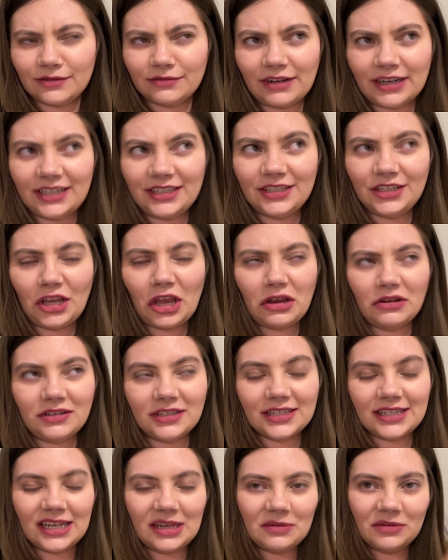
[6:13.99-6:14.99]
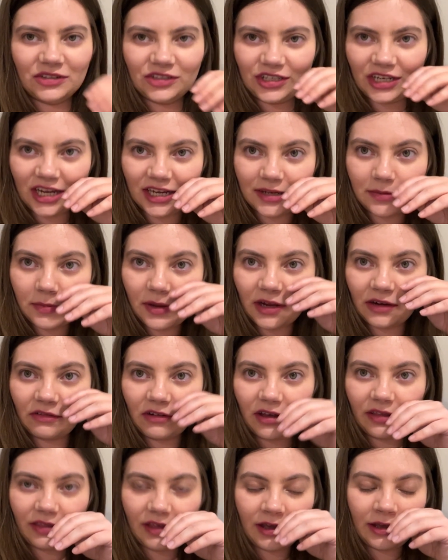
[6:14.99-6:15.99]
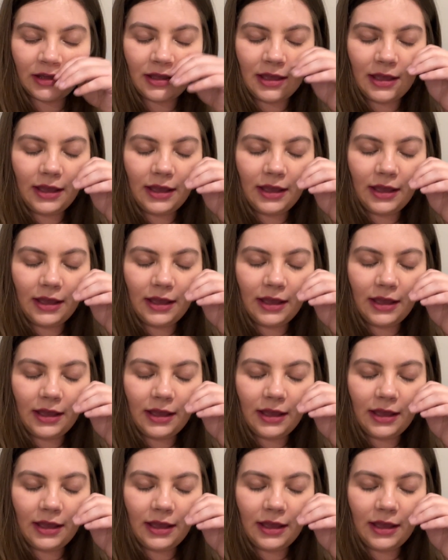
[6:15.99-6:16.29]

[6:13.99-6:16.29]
or ready to go to sleep when she gets back rather.